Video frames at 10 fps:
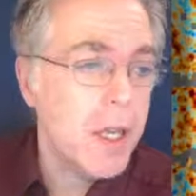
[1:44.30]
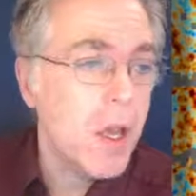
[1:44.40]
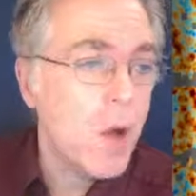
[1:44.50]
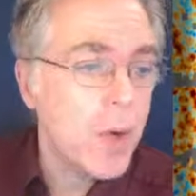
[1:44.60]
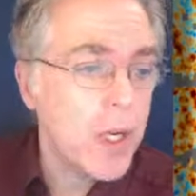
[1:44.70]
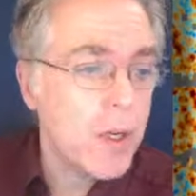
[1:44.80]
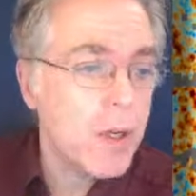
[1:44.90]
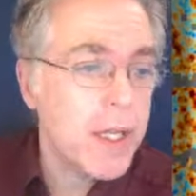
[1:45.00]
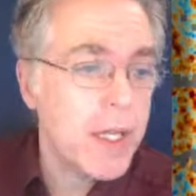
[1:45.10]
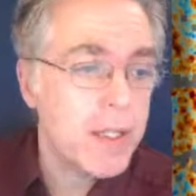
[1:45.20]
we know
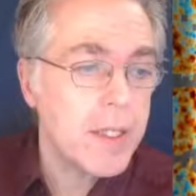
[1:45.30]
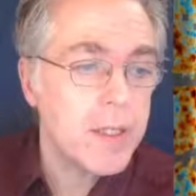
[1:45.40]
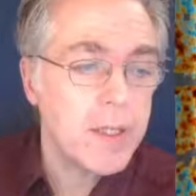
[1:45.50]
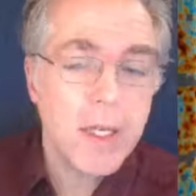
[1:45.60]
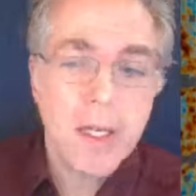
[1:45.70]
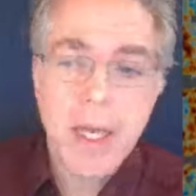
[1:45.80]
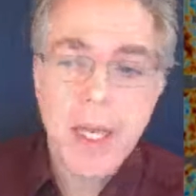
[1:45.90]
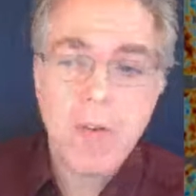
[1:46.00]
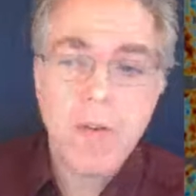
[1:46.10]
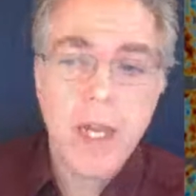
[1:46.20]
that this a
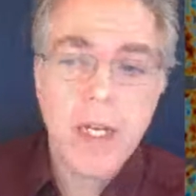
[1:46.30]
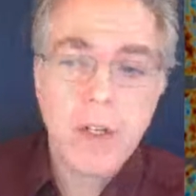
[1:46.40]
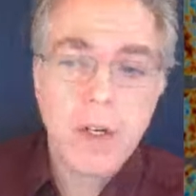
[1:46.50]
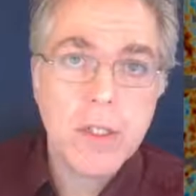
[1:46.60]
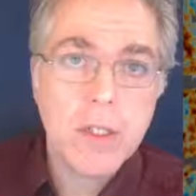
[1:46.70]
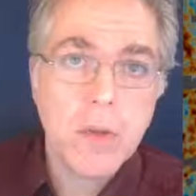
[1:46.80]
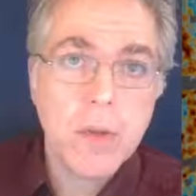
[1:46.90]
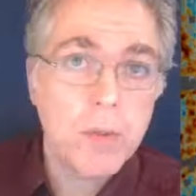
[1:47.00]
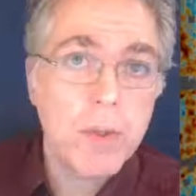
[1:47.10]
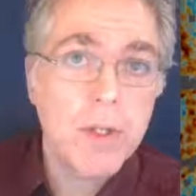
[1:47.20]
over a dot
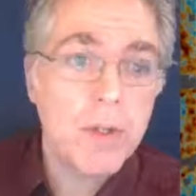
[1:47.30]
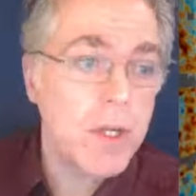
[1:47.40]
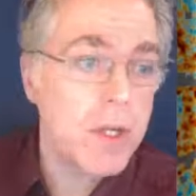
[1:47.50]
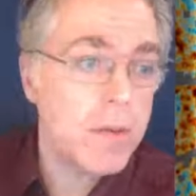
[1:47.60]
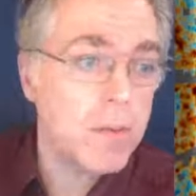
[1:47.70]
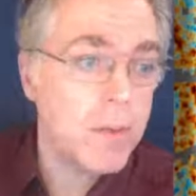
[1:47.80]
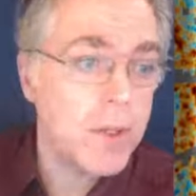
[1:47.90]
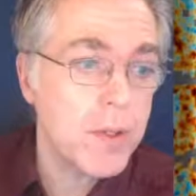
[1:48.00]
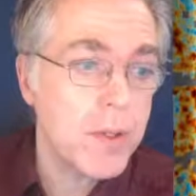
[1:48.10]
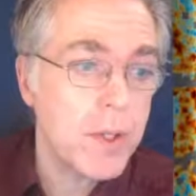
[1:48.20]
goes with
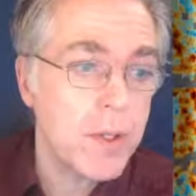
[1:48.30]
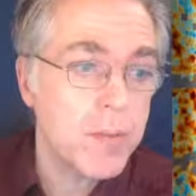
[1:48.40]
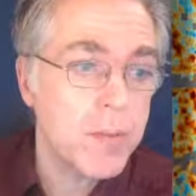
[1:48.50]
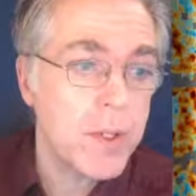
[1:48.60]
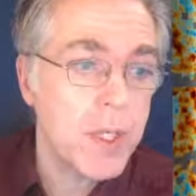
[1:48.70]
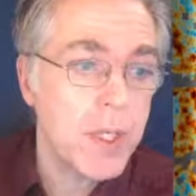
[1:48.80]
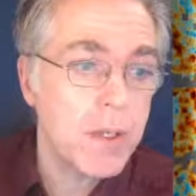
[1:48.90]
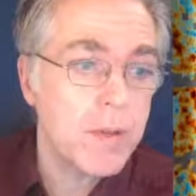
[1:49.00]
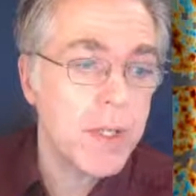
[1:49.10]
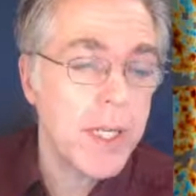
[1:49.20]
the
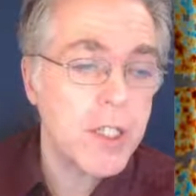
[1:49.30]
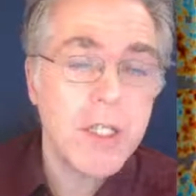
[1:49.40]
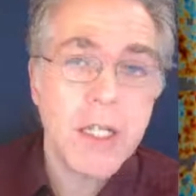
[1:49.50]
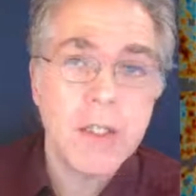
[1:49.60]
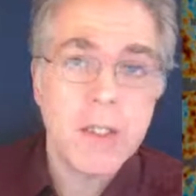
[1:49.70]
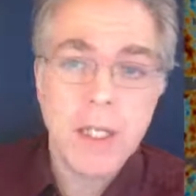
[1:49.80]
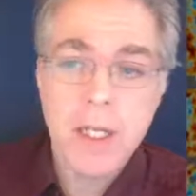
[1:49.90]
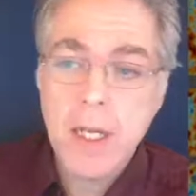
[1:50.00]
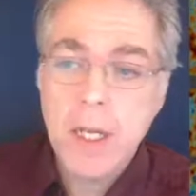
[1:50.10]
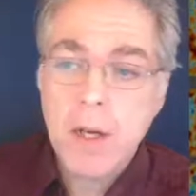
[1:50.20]
radiation density,
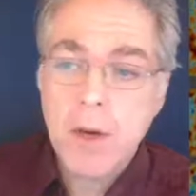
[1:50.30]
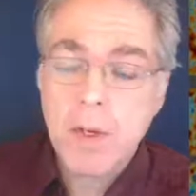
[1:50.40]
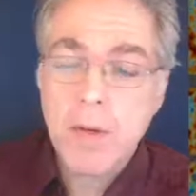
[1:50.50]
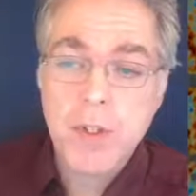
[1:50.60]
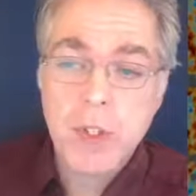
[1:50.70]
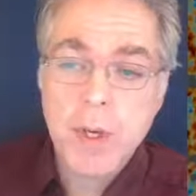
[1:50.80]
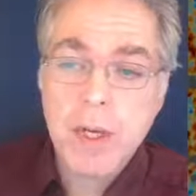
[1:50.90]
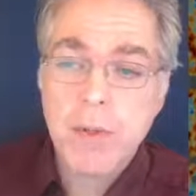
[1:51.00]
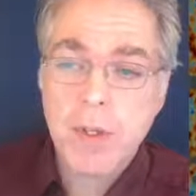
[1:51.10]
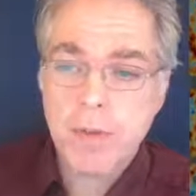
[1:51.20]
1 over the square
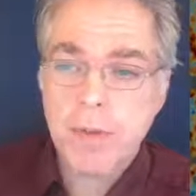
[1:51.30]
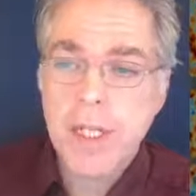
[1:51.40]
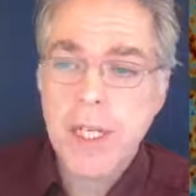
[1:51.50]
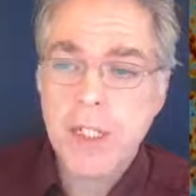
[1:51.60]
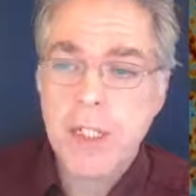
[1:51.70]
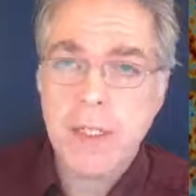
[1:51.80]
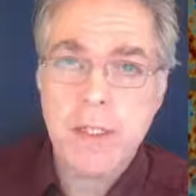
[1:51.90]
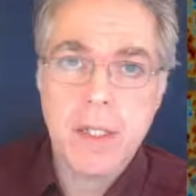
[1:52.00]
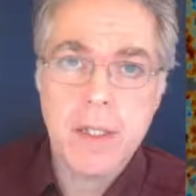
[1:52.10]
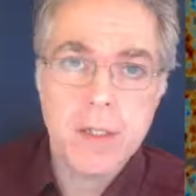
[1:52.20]
root of the radiation
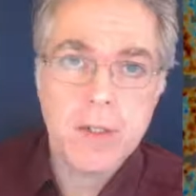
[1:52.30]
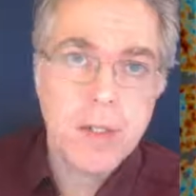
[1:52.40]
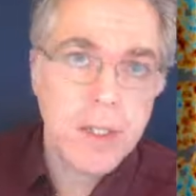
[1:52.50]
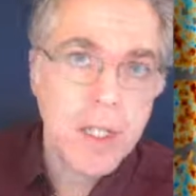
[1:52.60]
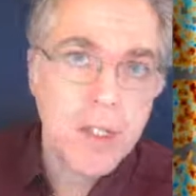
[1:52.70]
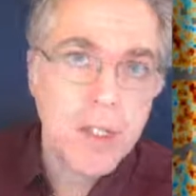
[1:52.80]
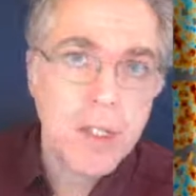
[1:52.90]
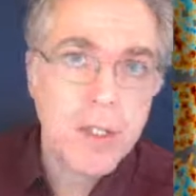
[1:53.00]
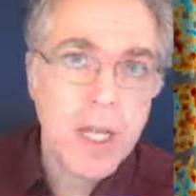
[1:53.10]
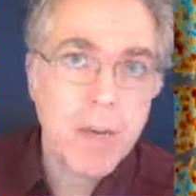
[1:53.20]
density. This is essentially
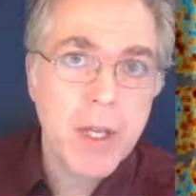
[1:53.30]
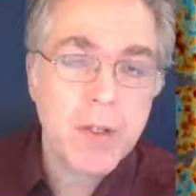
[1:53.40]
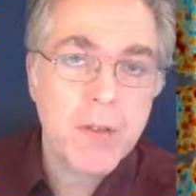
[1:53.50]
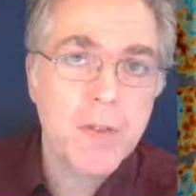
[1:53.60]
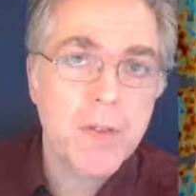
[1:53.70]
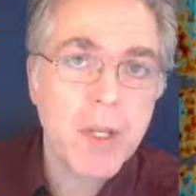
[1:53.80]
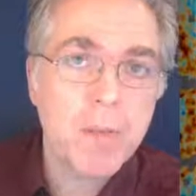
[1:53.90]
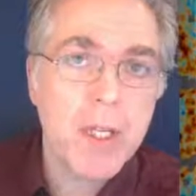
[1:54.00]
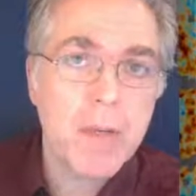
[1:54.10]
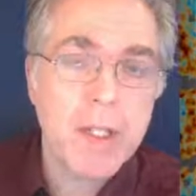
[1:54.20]
just coming out of the
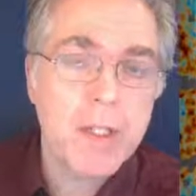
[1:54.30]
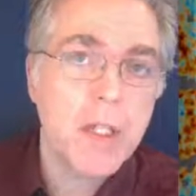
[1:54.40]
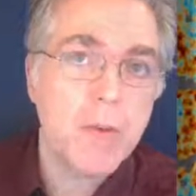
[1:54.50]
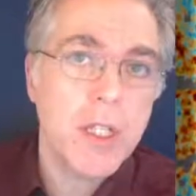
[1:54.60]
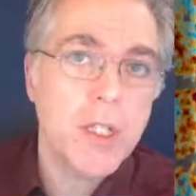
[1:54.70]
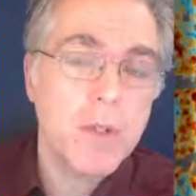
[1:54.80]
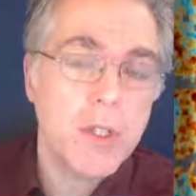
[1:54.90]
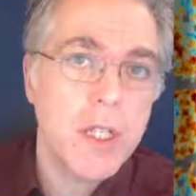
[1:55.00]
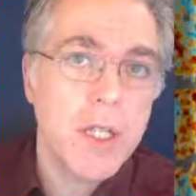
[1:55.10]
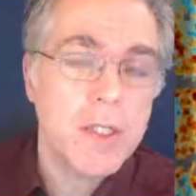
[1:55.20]
Friedmann-Lemaitre equation, which
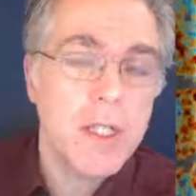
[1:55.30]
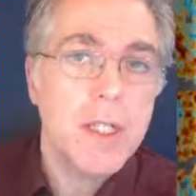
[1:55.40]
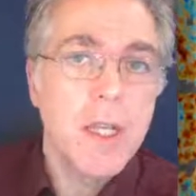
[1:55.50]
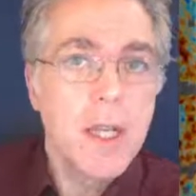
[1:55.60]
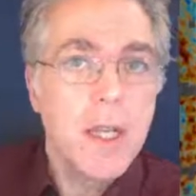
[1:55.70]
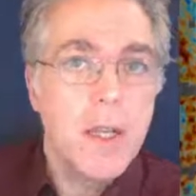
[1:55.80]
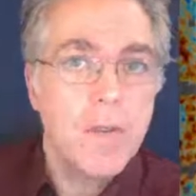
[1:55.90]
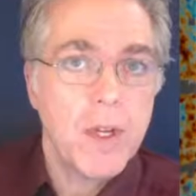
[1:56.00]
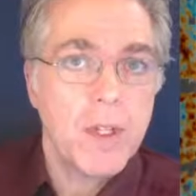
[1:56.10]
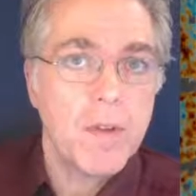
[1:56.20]
says that if
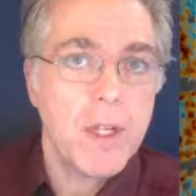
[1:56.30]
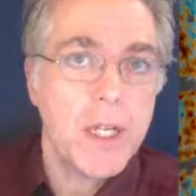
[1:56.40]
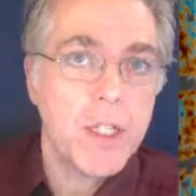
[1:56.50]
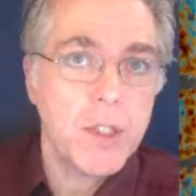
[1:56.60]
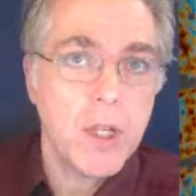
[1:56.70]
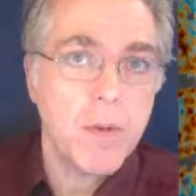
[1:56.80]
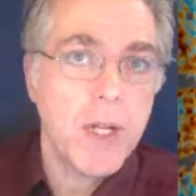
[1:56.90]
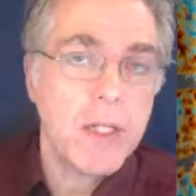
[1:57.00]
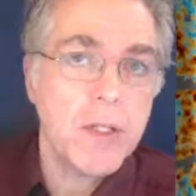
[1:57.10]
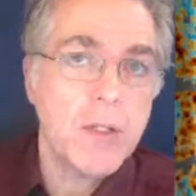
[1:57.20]
you're in the
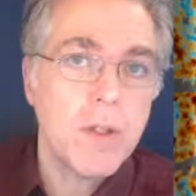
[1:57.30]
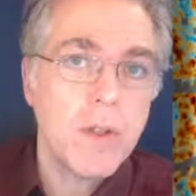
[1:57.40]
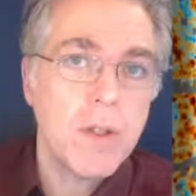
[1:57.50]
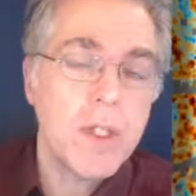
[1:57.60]
radiation-dominated universe,